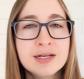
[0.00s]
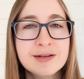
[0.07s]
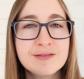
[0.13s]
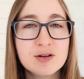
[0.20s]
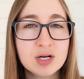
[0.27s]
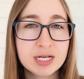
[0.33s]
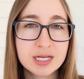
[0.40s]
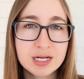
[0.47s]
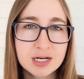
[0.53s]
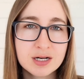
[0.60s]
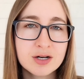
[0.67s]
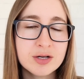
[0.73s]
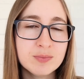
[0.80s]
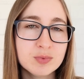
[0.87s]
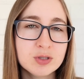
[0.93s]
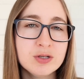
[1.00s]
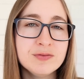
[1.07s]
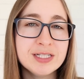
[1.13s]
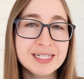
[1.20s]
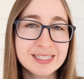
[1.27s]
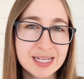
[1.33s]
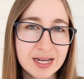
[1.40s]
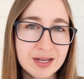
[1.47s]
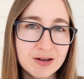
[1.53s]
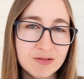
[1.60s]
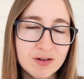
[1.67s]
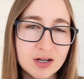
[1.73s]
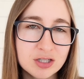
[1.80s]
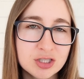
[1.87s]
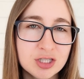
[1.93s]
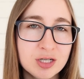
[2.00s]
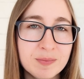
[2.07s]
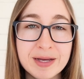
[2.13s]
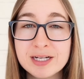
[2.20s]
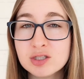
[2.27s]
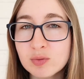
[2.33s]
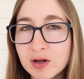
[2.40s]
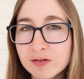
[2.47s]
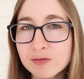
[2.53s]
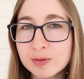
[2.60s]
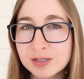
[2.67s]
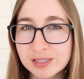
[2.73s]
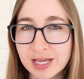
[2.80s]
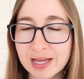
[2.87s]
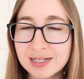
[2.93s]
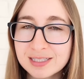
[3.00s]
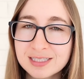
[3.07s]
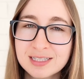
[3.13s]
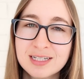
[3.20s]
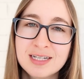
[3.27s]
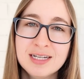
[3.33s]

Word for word: for a year improved executive function by 12%,